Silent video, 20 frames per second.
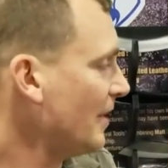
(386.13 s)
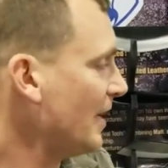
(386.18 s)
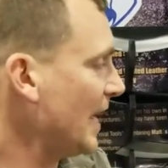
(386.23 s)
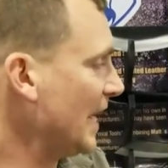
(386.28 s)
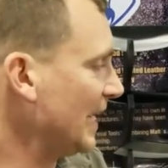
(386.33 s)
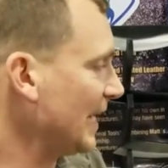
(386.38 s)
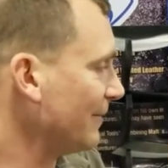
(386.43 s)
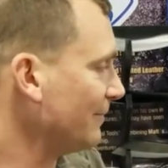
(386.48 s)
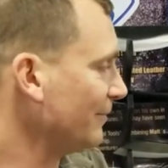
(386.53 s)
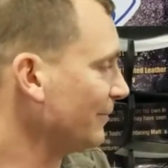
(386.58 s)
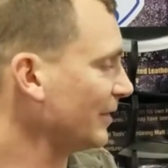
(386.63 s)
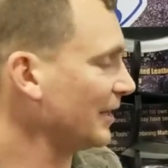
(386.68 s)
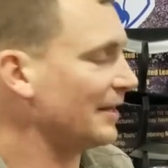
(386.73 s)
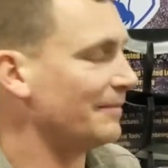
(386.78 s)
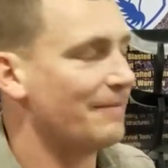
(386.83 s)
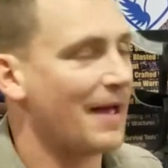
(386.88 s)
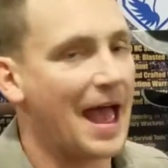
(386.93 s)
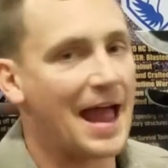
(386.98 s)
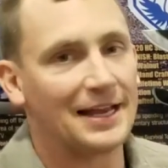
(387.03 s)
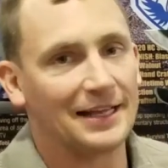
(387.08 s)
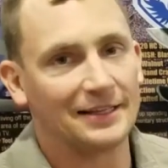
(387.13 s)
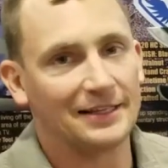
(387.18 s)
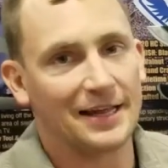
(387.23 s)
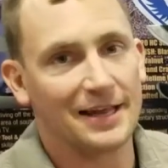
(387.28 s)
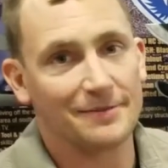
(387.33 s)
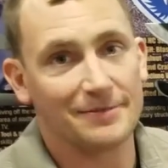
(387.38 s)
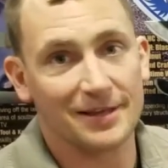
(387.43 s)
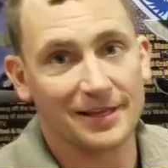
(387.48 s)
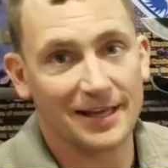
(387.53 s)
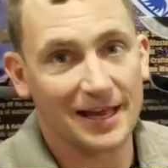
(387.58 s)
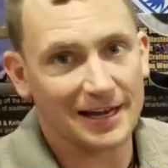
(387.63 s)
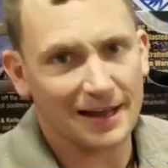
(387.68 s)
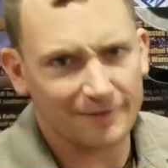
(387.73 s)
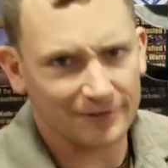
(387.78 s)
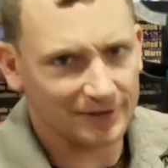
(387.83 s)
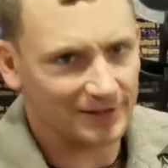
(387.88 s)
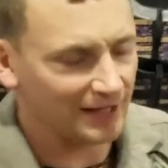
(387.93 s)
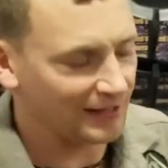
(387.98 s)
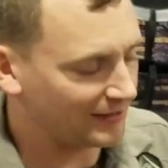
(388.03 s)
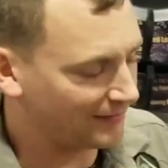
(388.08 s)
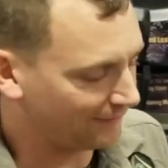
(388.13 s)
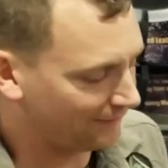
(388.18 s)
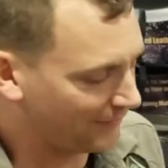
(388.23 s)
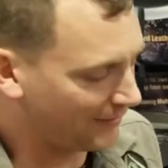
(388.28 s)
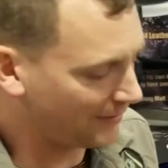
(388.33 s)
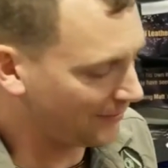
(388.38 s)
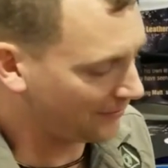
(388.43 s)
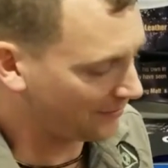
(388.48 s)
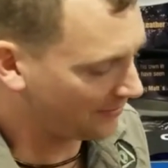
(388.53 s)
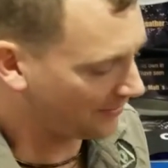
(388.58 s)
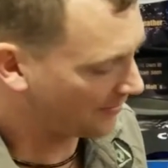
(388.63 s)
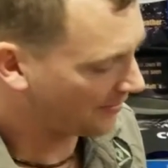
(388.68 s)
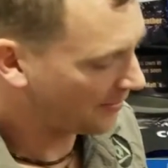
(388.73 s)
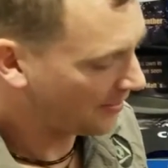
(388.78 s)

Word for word: and I'm really bad at names and get everything confused.